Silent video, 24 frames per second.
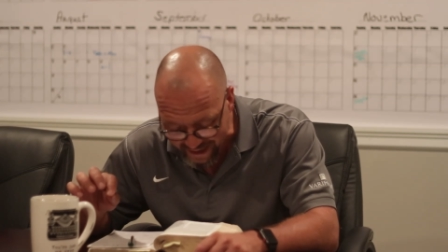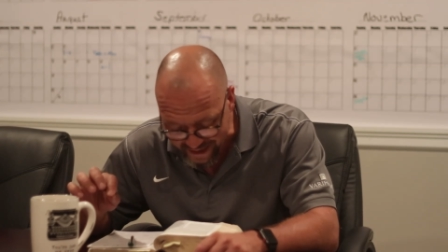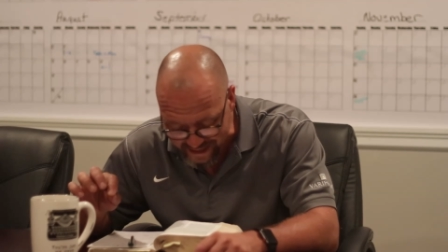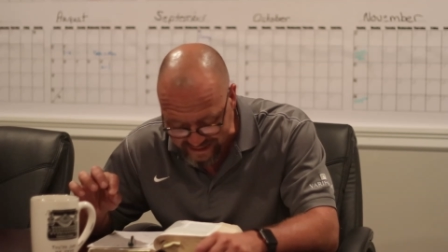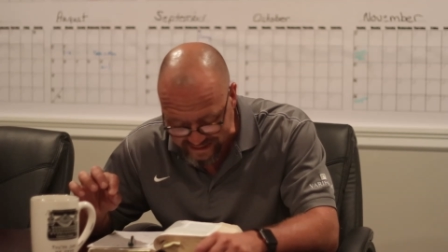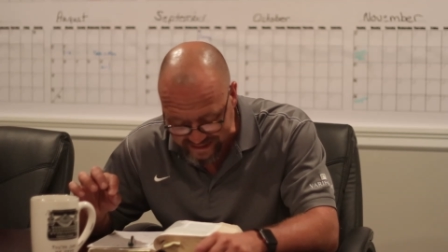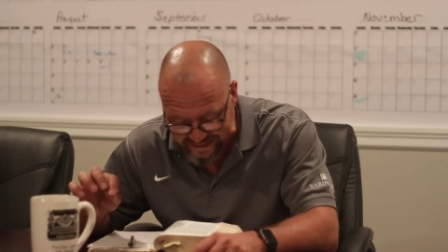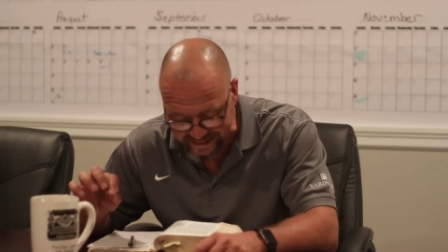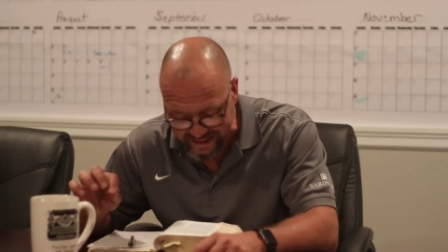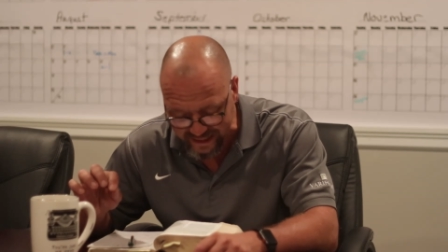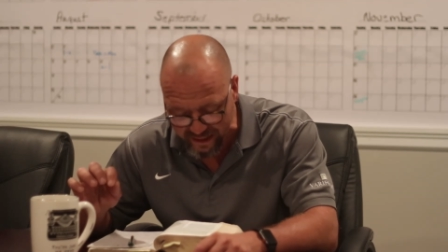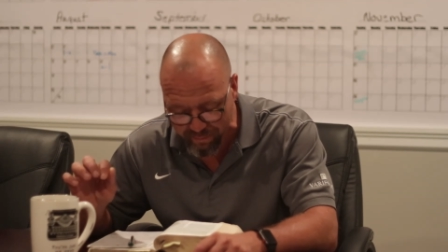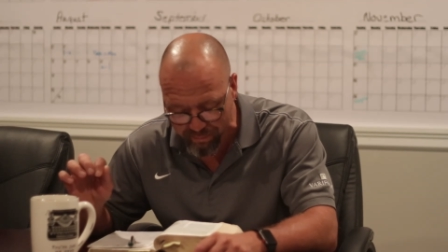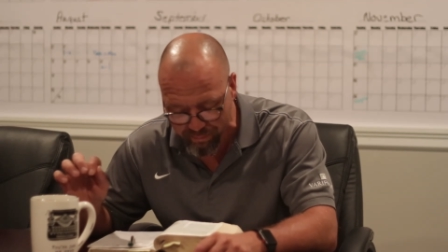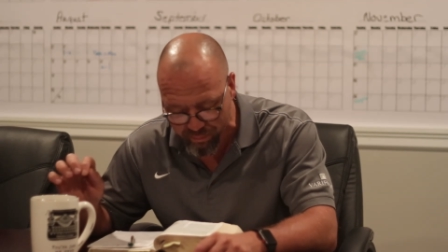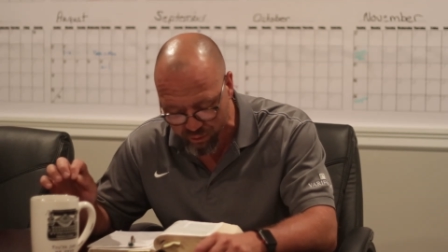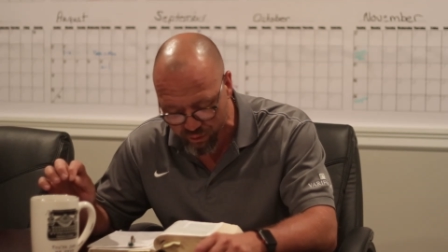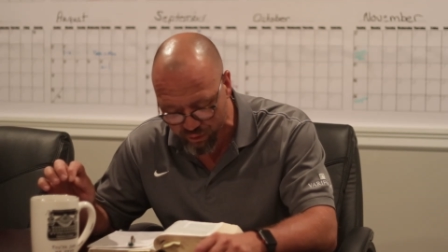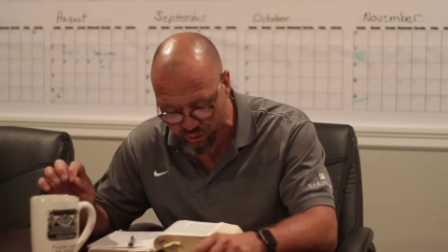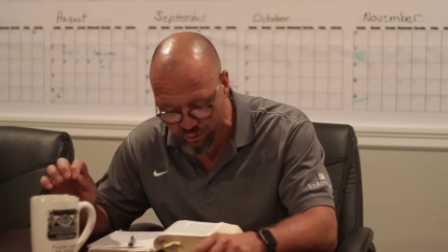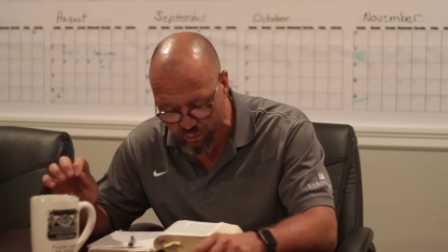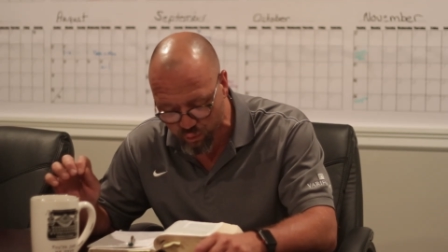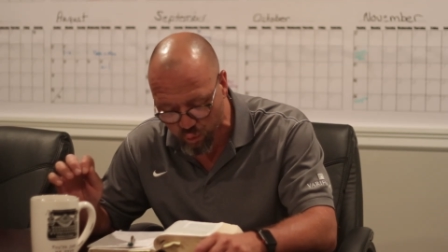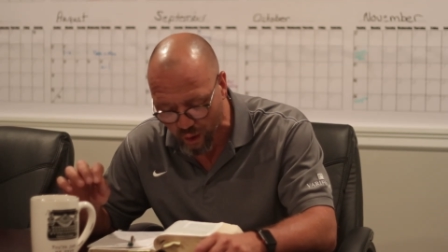test and
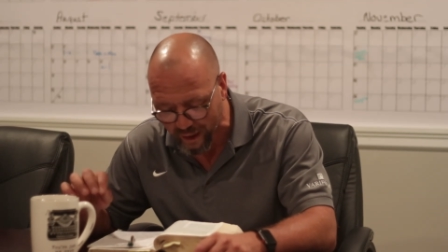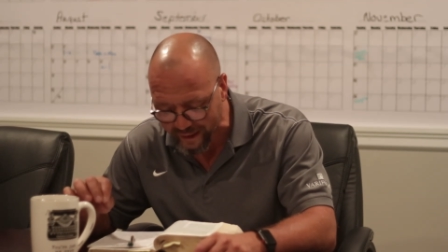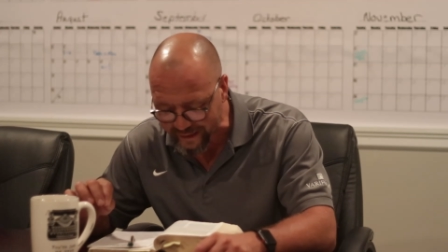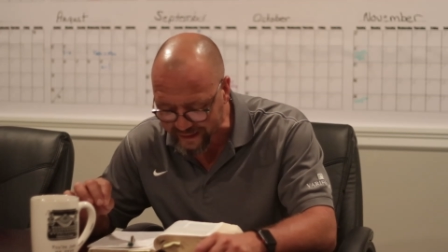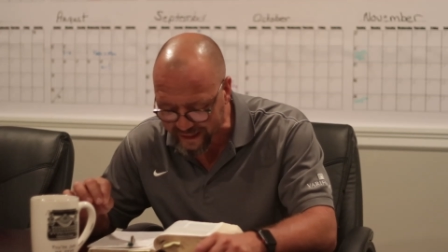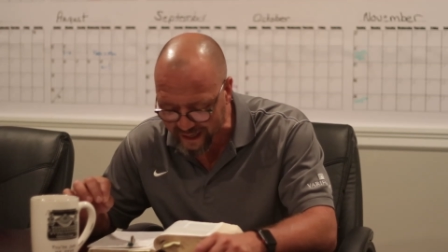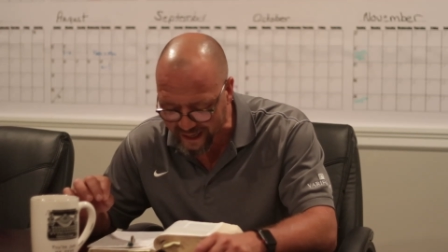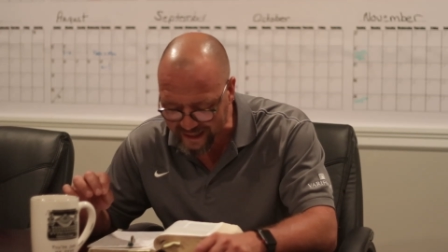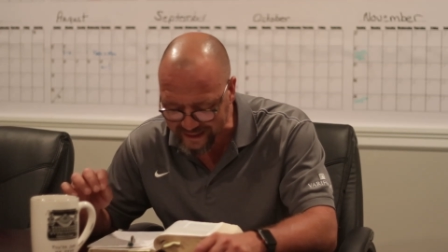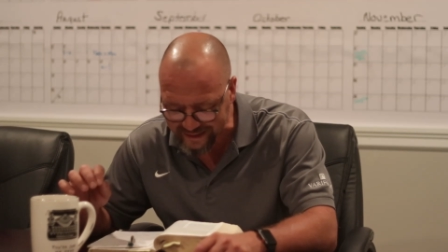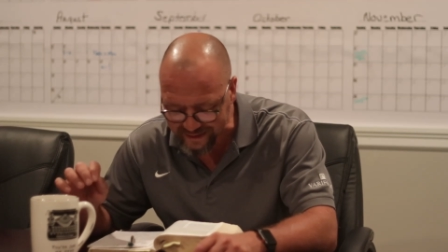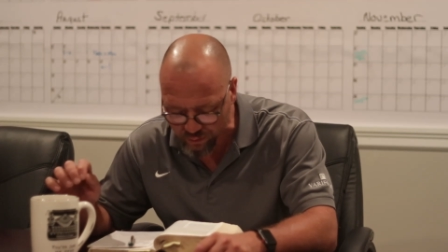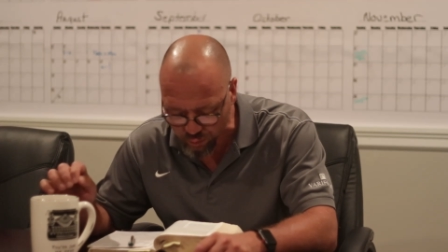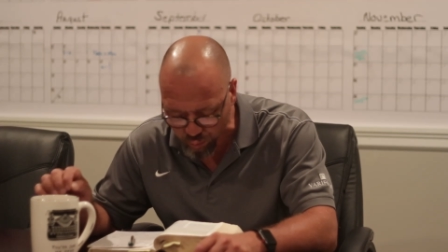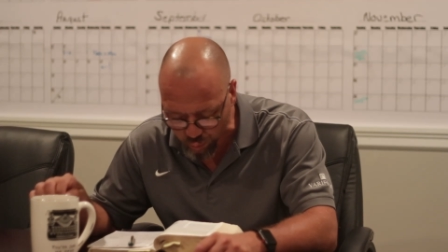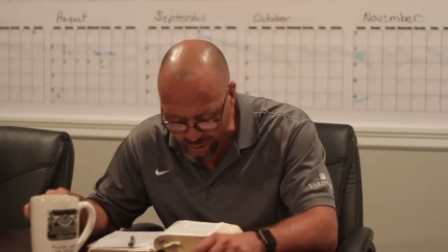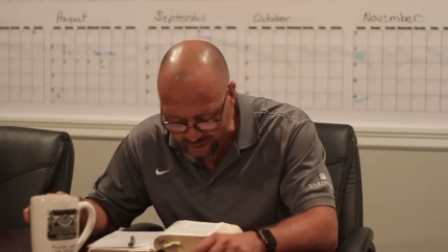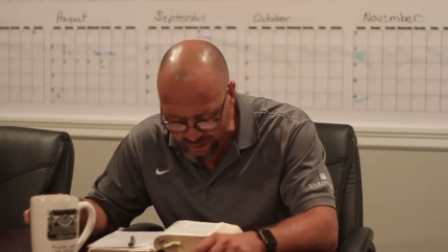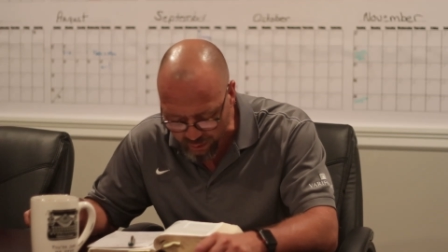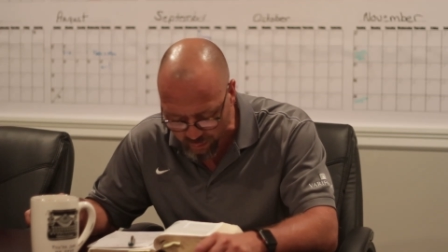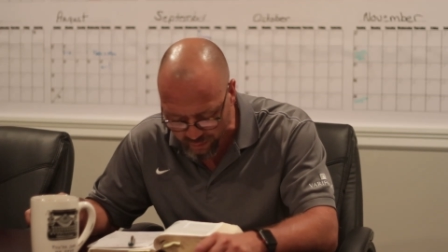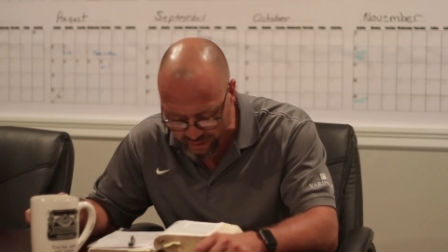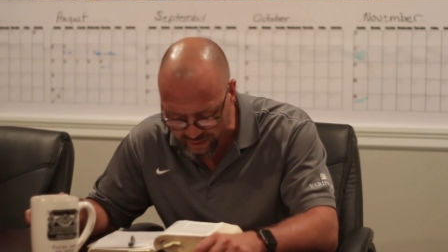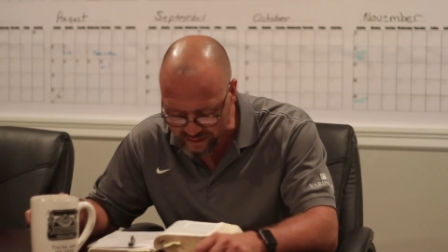approve what God's
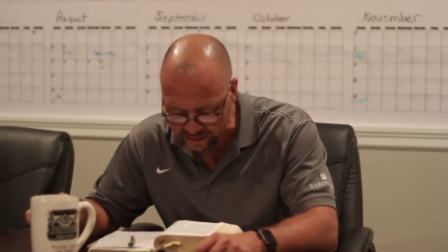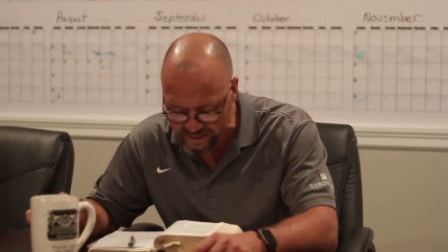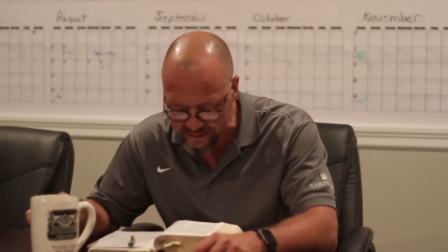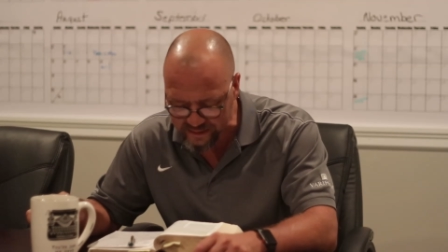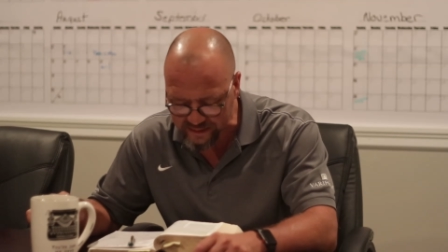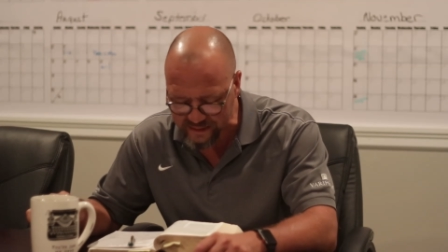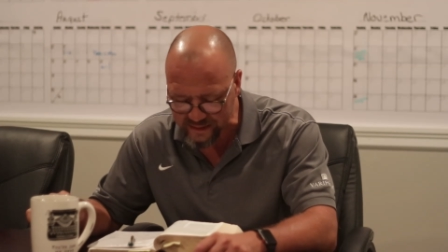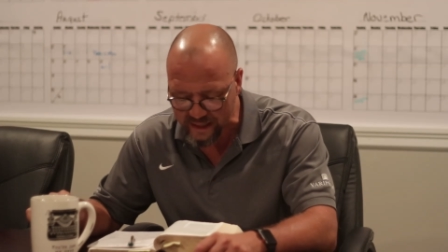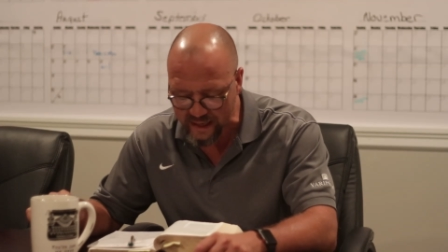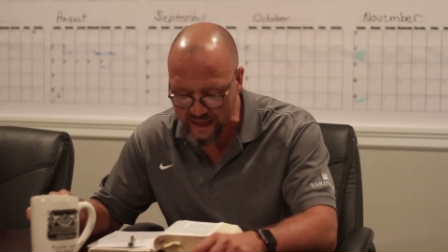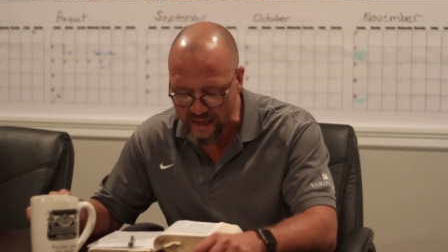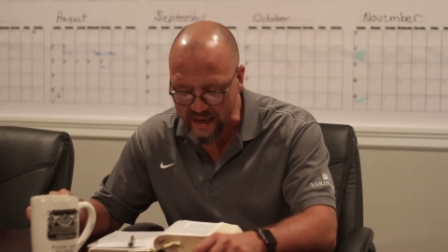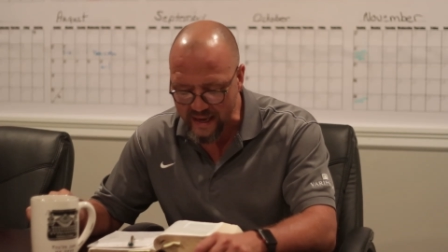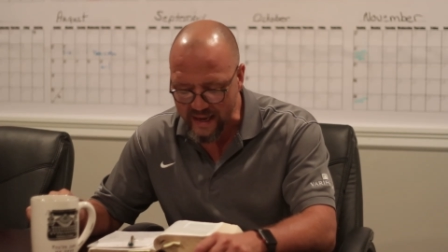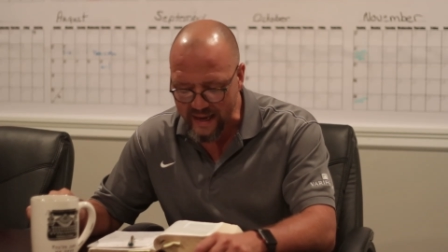will is,